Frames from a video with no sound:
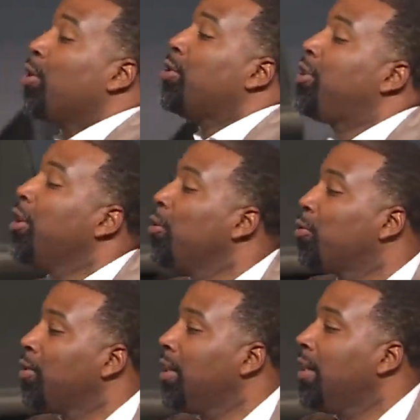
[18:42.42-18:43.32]

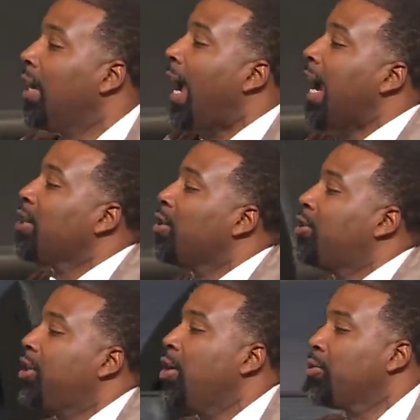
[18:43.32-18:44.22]
children and your
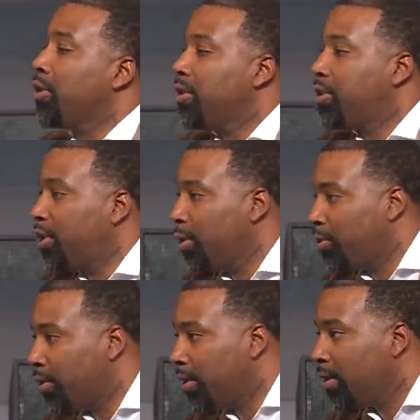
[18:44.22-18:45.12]
children's
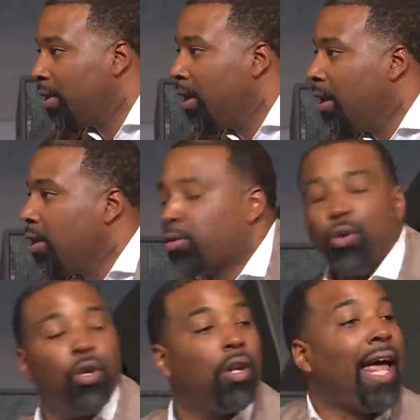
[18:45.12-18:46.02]
children through
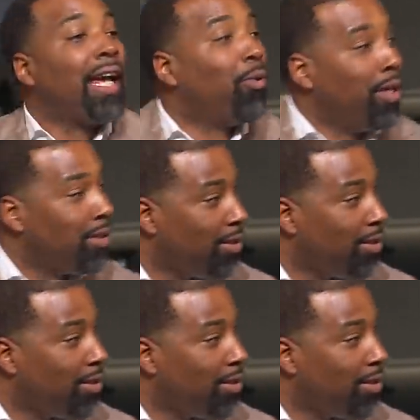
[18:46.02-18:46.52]
your language.